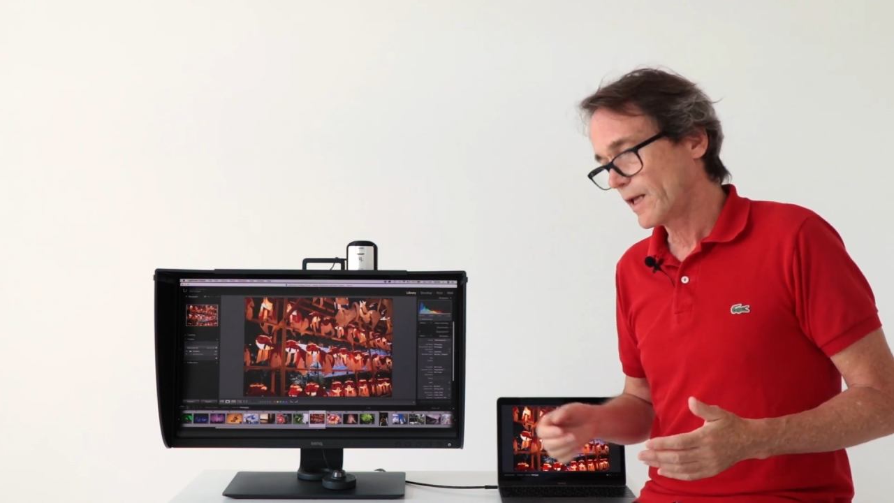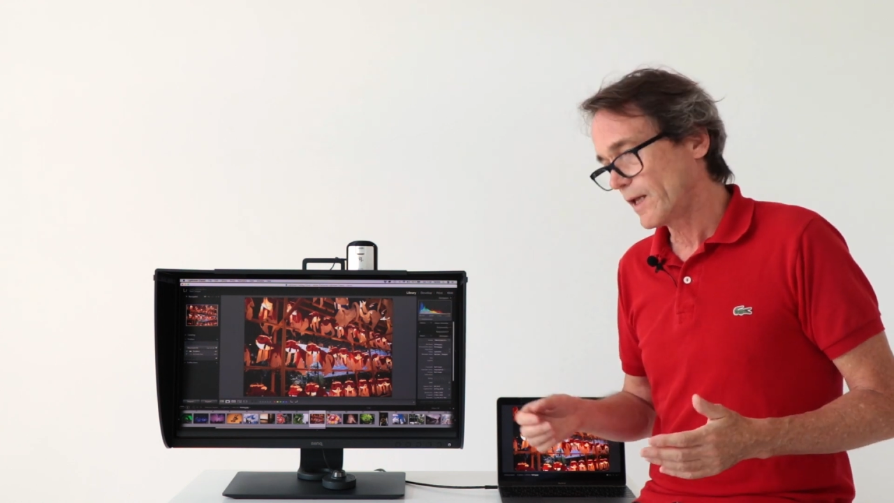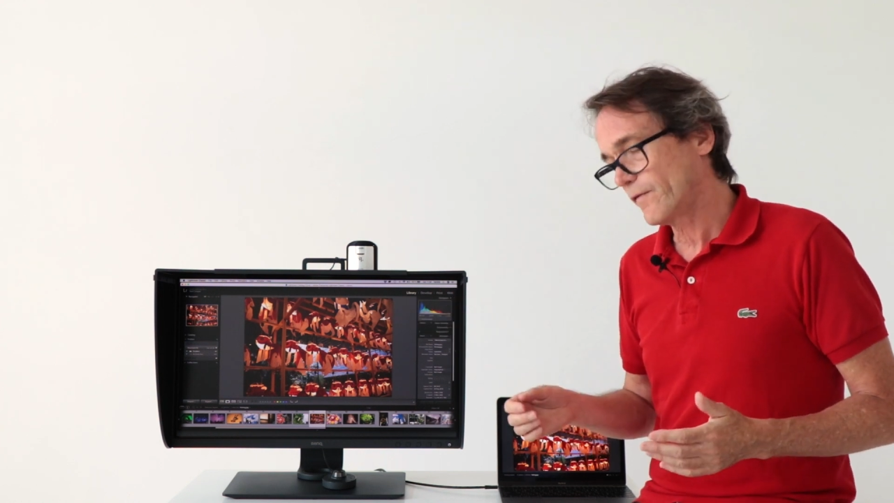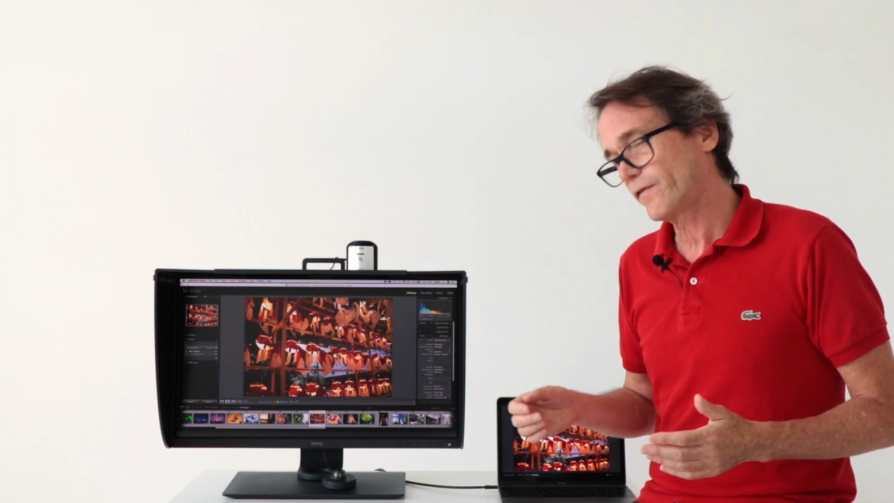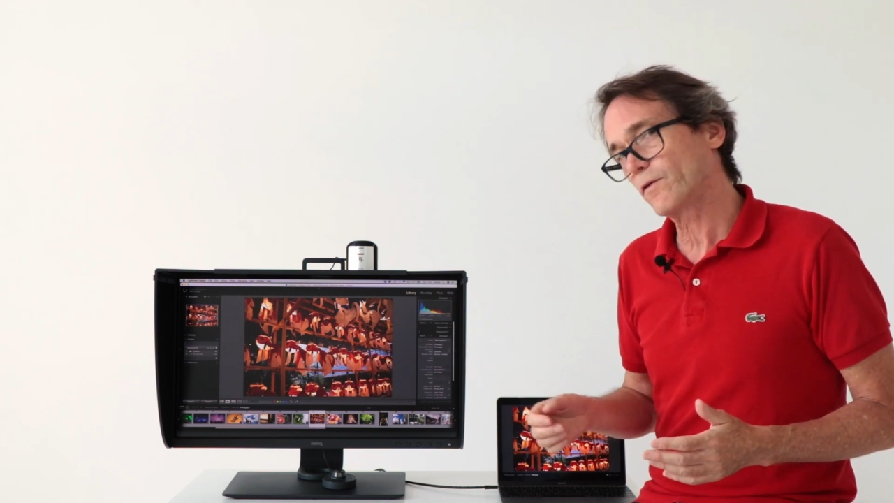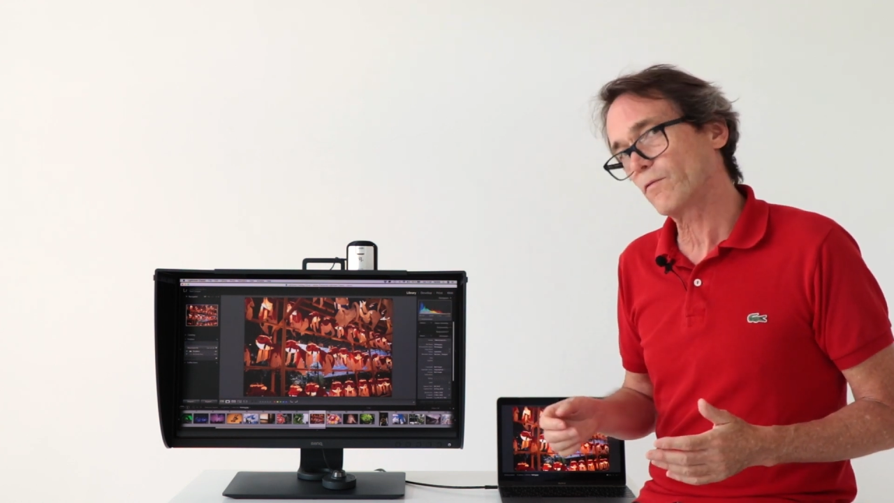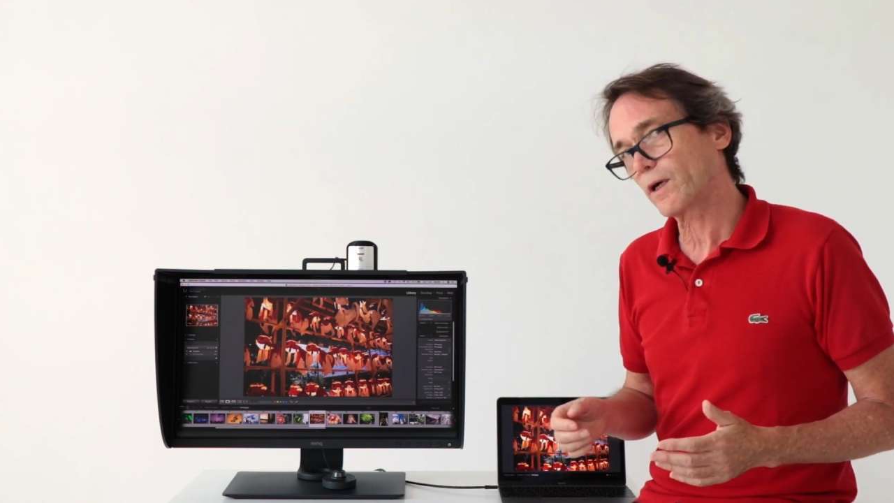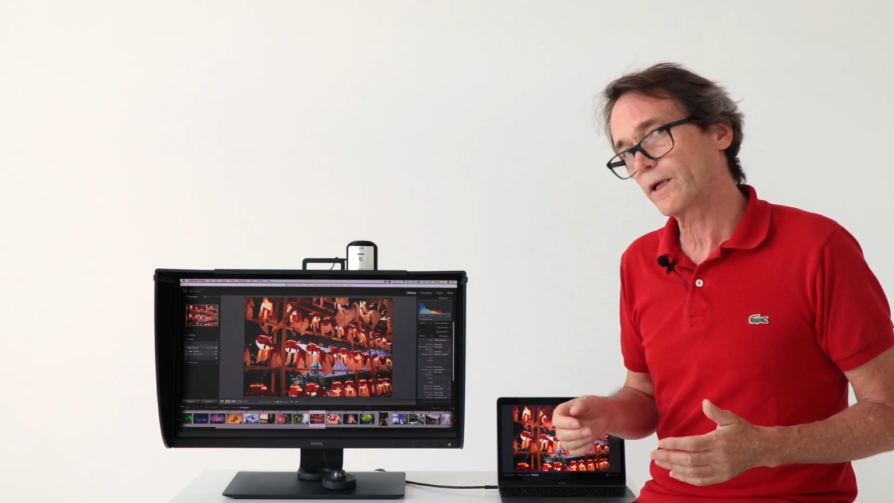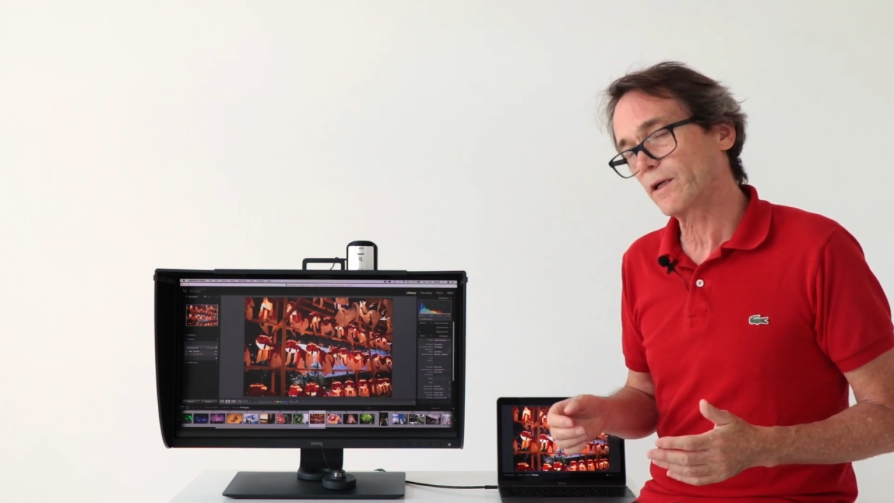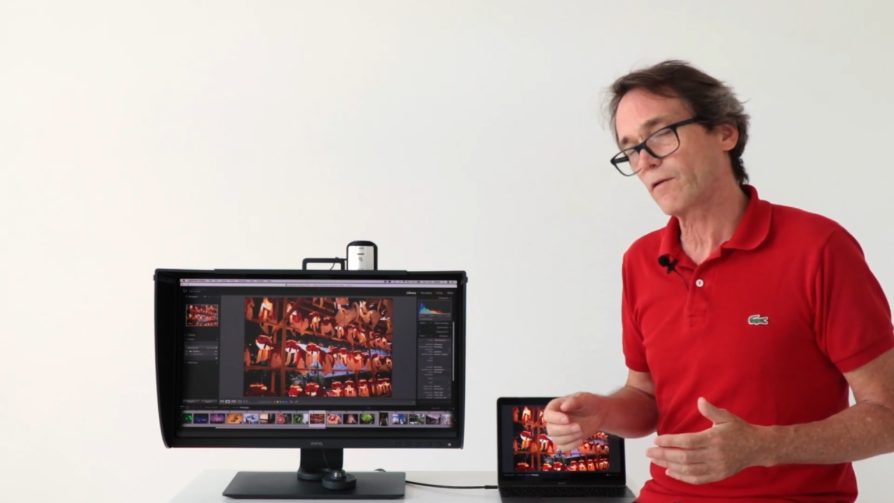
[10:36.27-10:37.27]
If you're
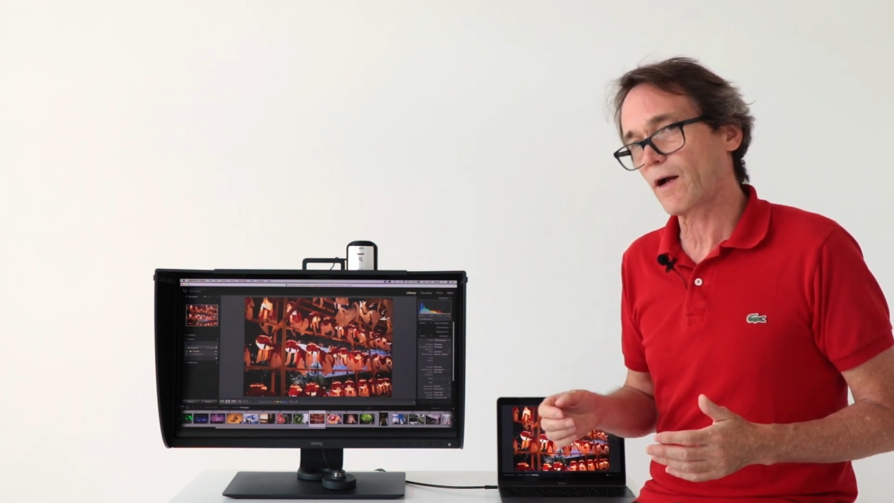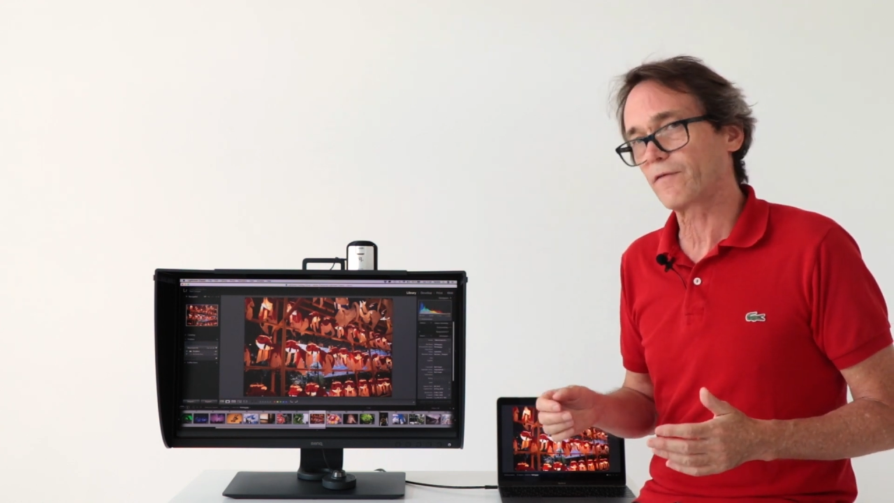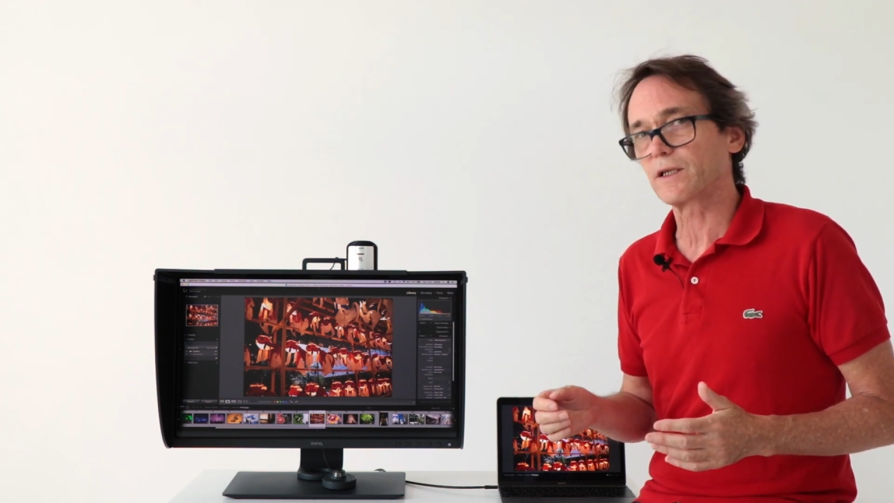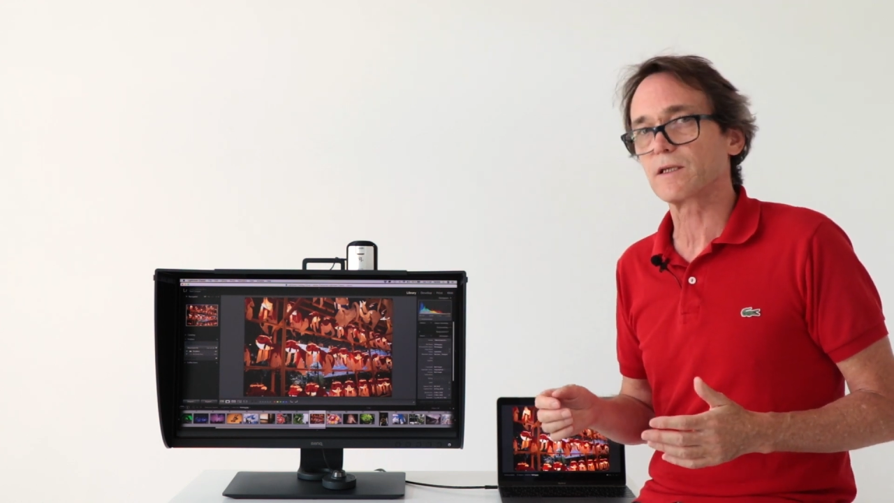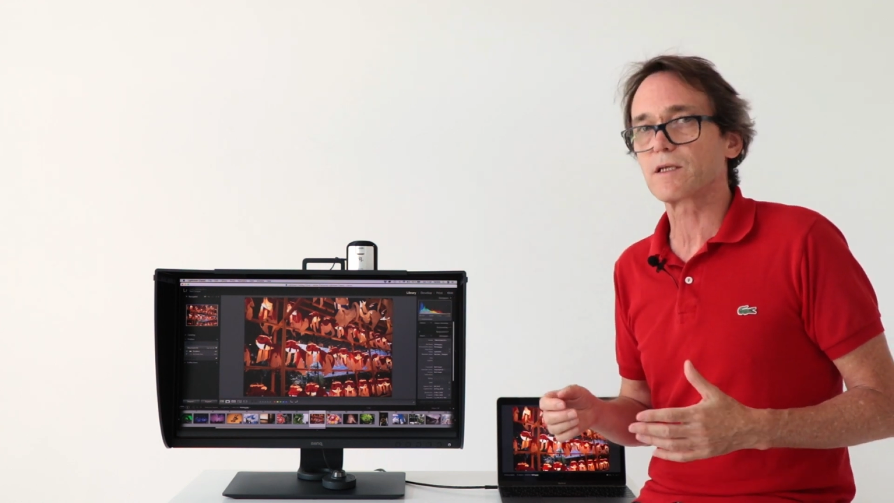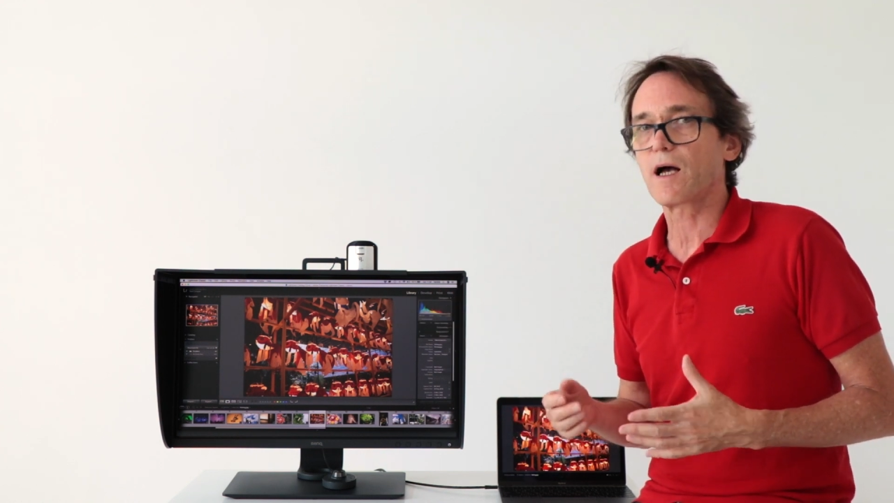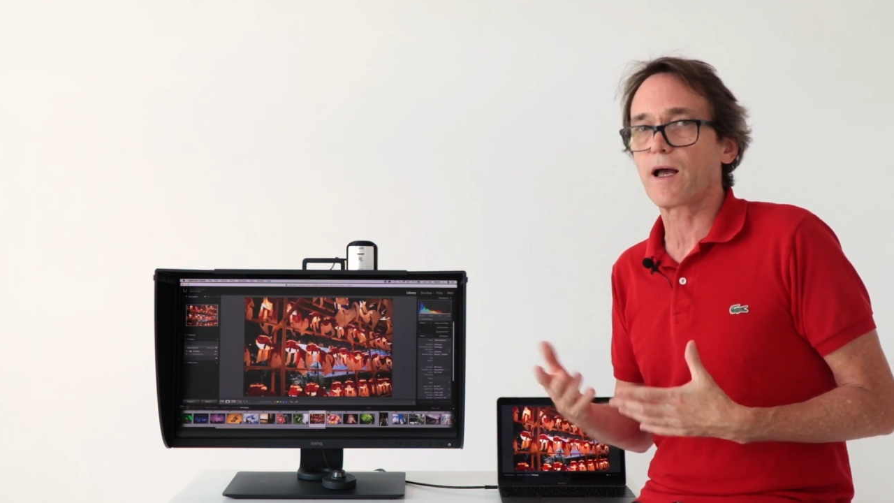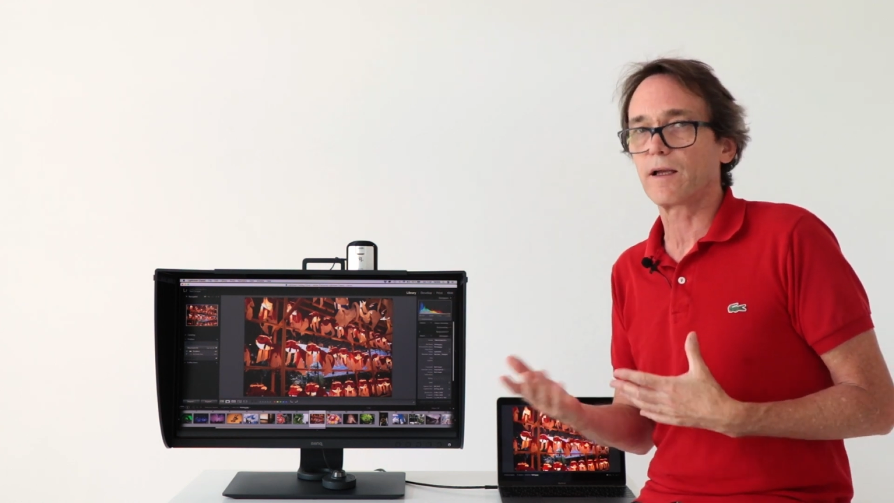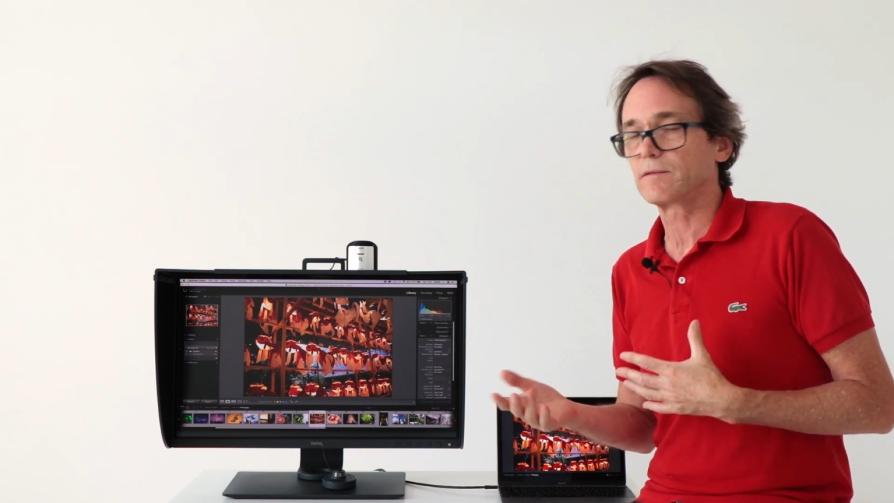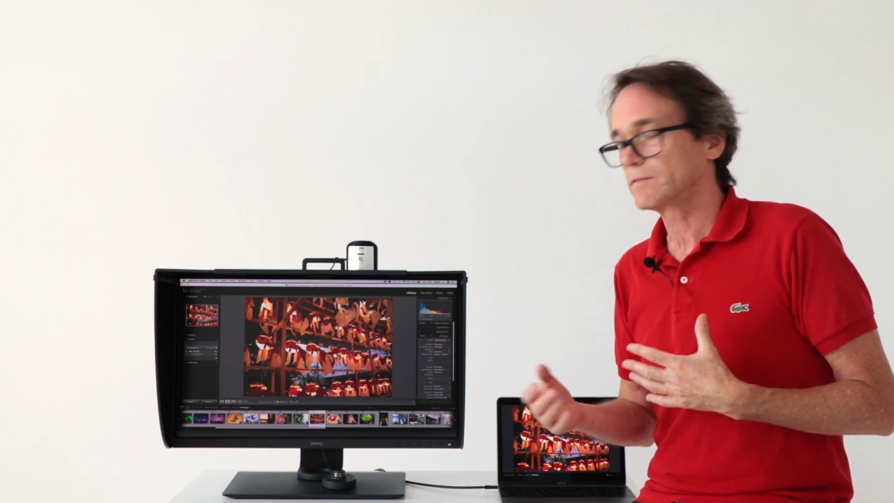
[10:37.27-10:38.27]
working in graphic
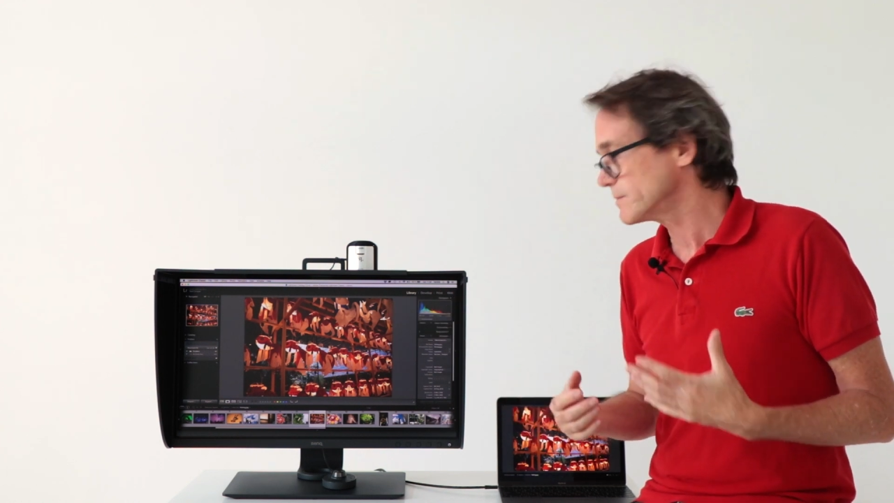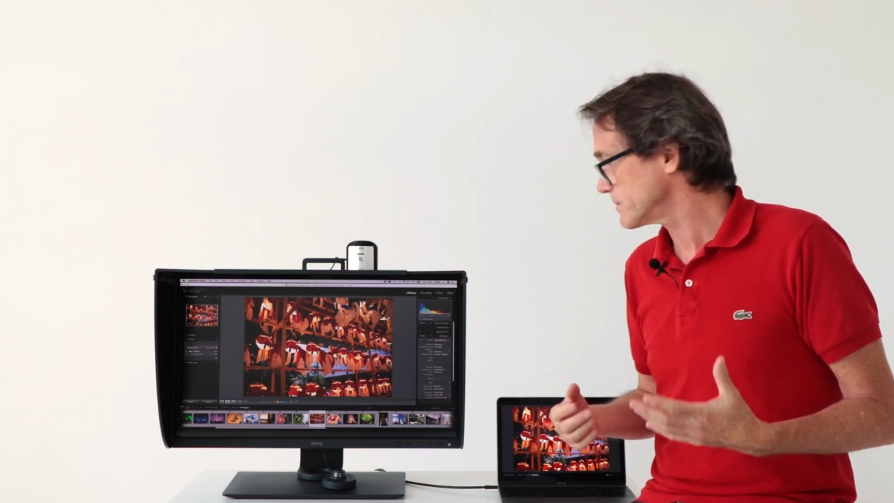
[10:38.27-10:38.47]
design